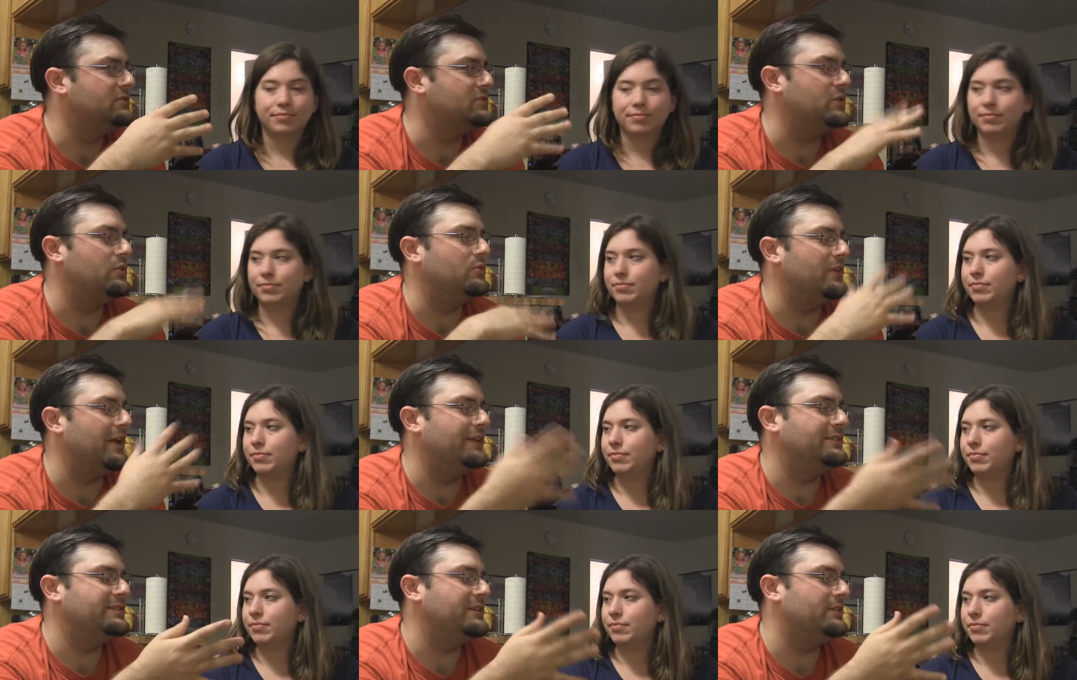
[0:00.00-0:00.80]
Speaker 1: So
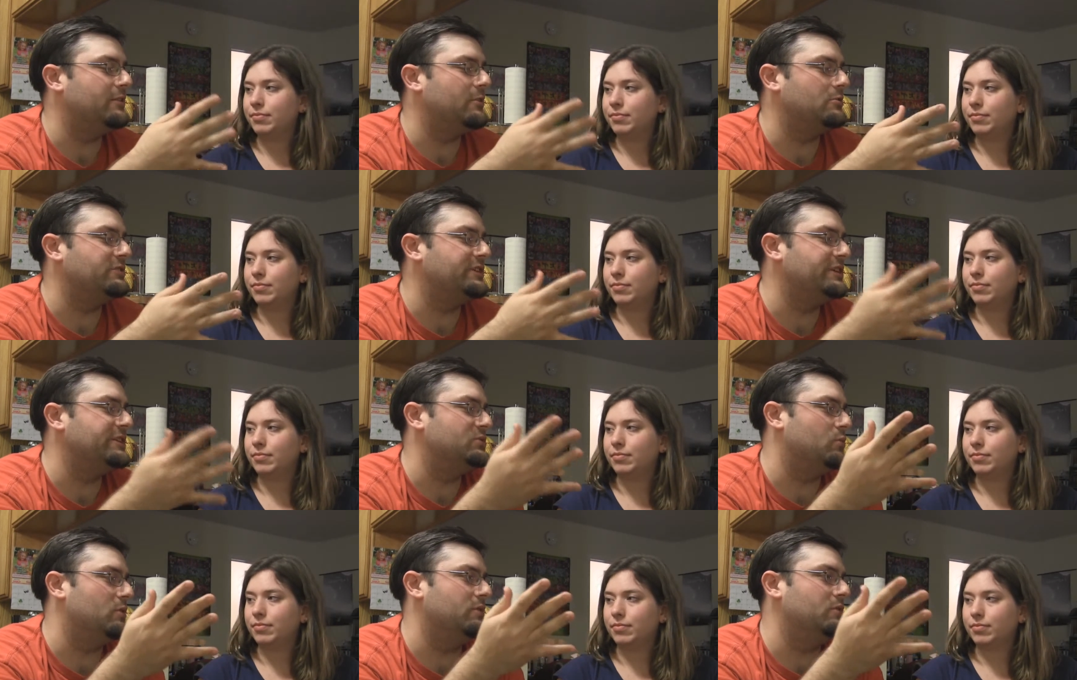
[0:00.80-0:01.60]

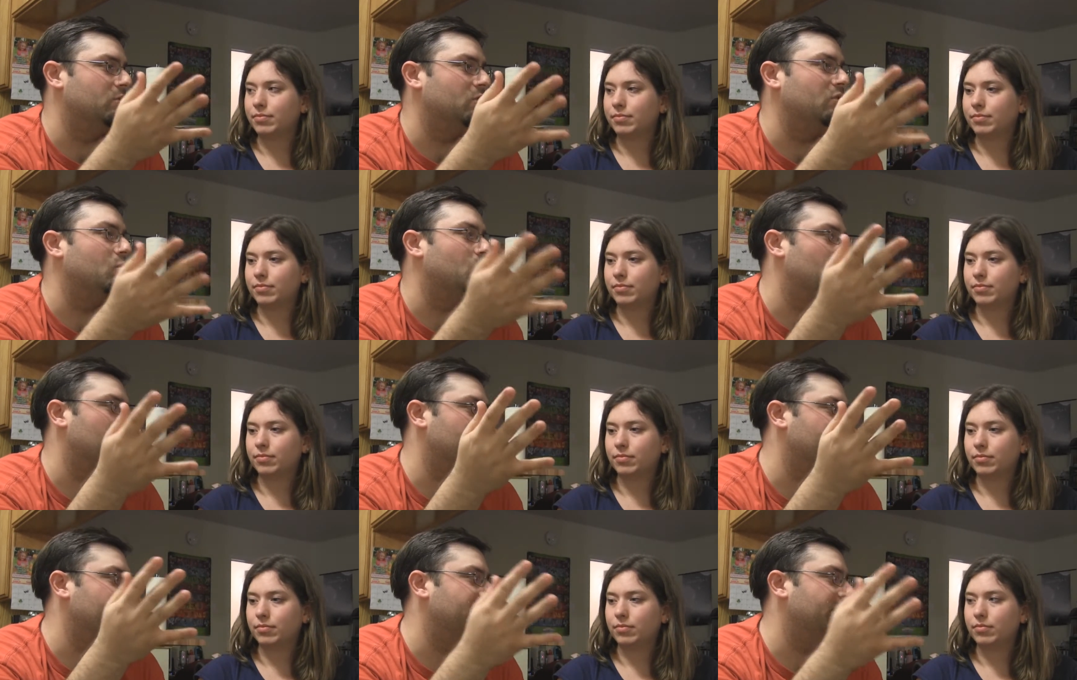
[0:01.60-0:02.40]
1913 is where
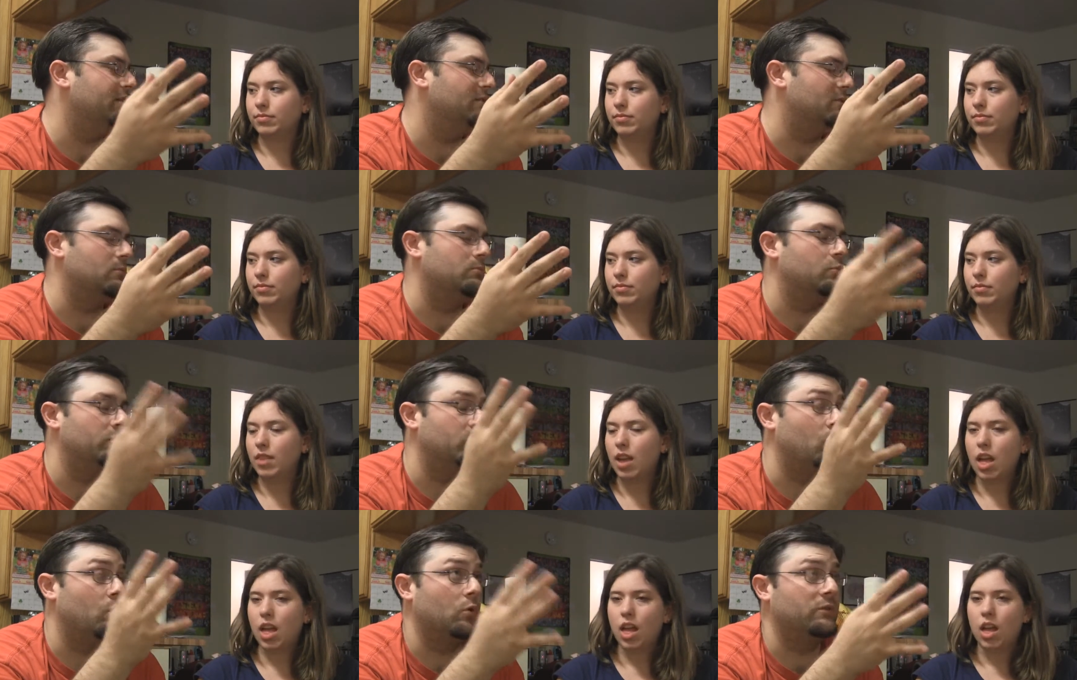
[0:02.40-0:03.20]
the world kind of, or
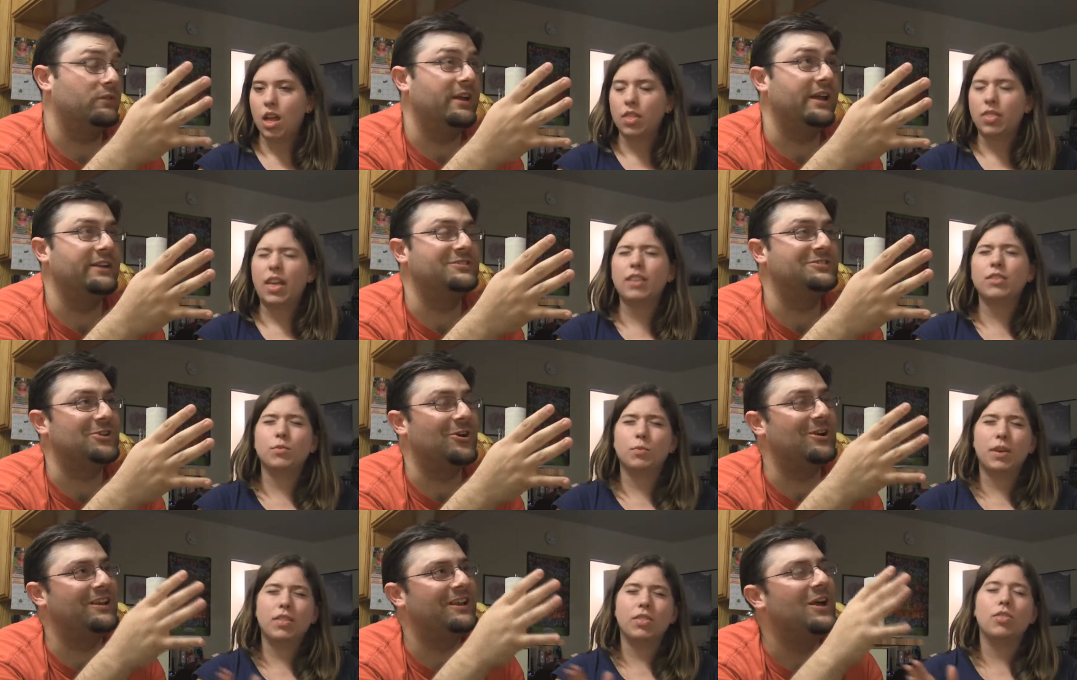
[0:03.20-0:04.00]
when the world kind
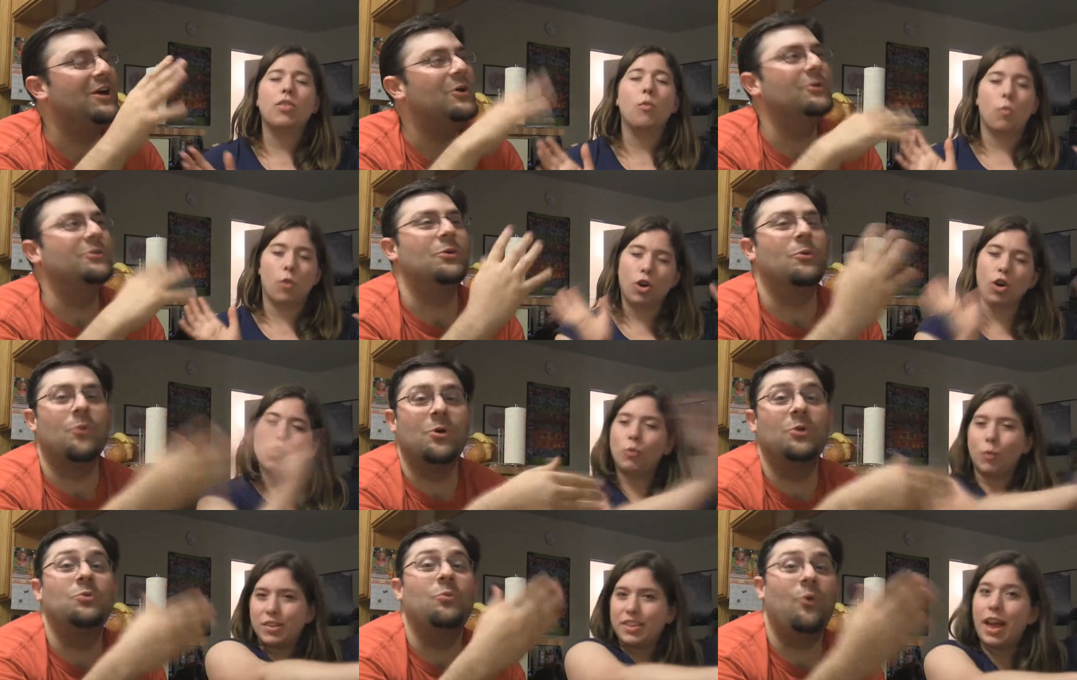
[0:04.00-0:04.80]
That's of when the world, the
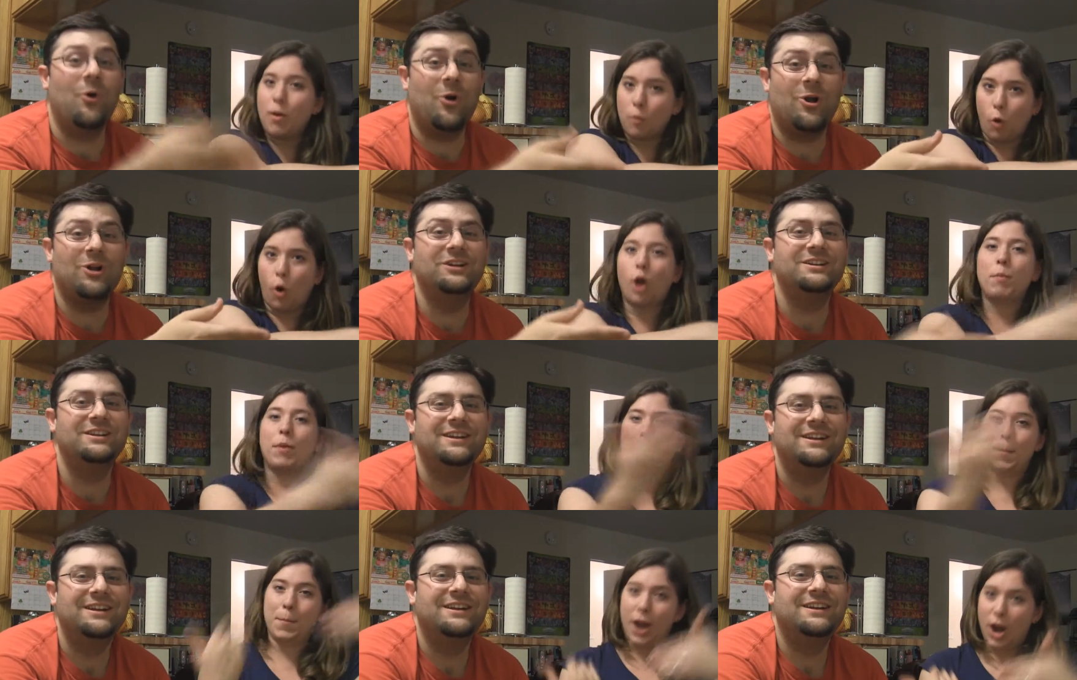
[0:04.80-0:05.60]
world was, that at
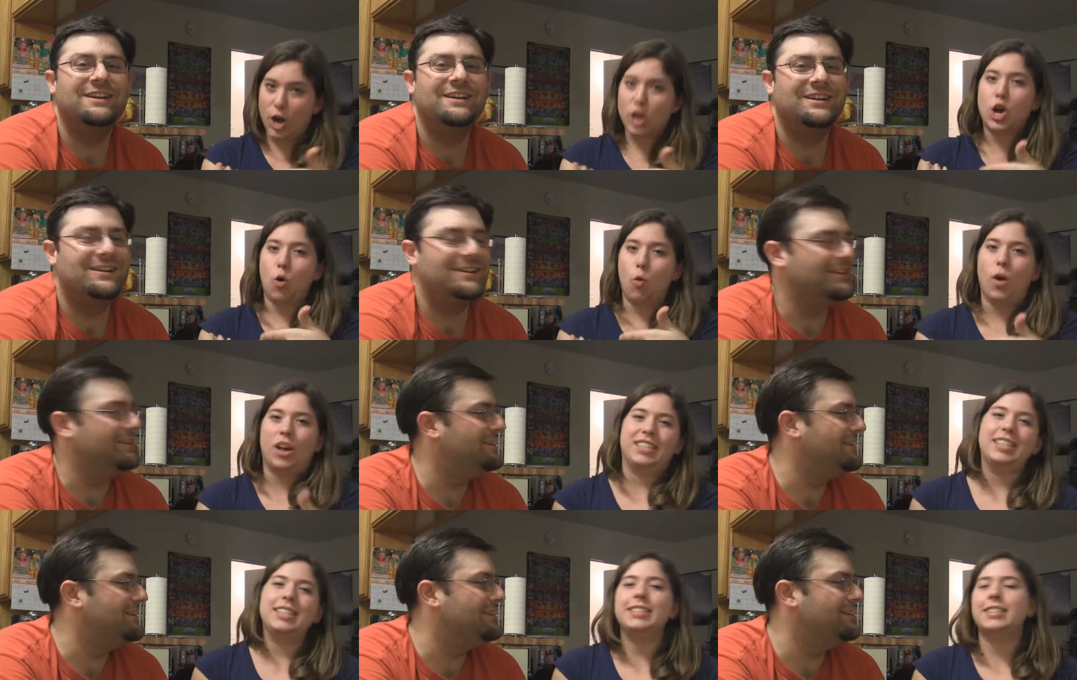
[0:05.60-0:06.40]
war,
Speaker 2: but America
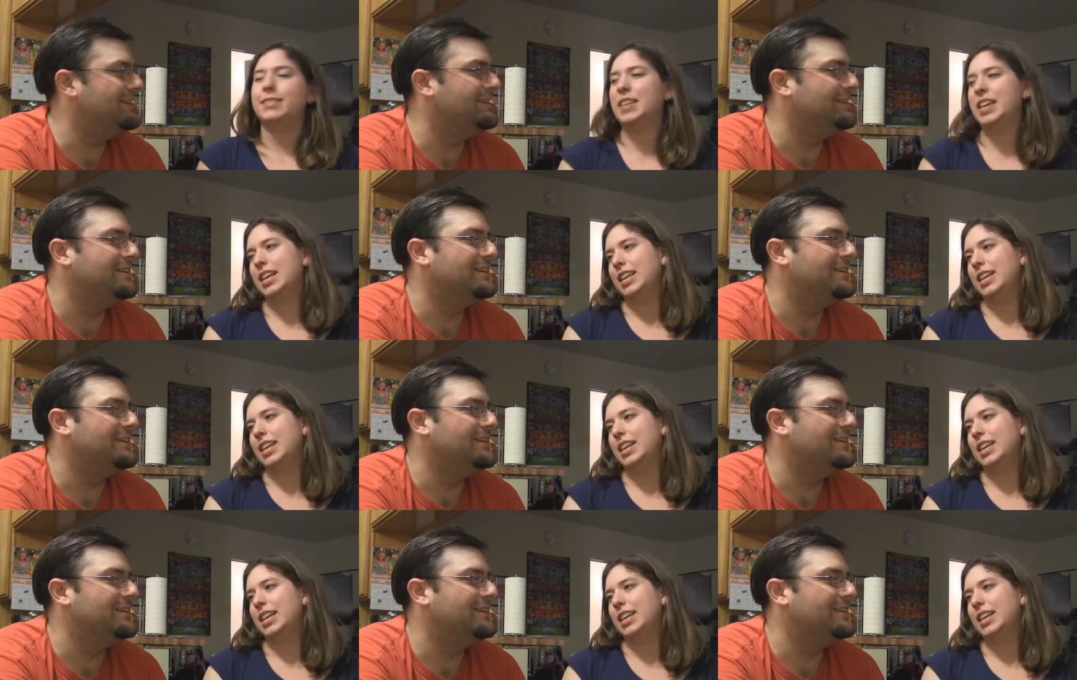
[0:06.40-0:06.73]
wasn't.